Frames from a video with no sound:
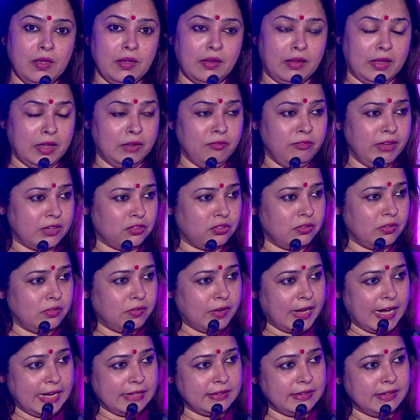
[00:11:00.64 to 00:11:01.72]
Conviction
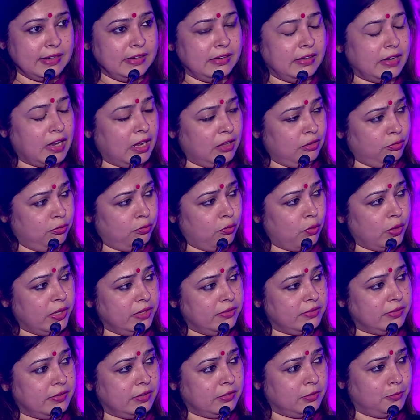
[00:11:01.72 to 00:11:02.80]
rate in India is
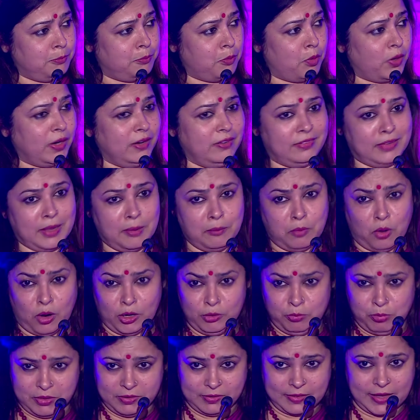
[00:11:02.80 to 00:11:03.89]
46 point some odd
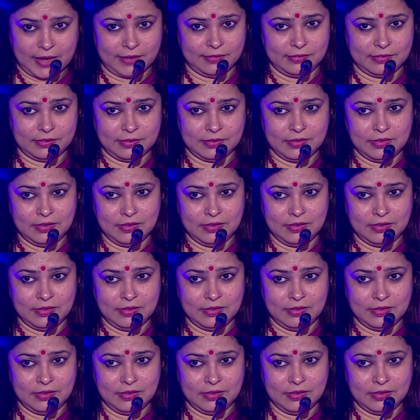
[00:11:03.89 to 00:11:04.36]
percent.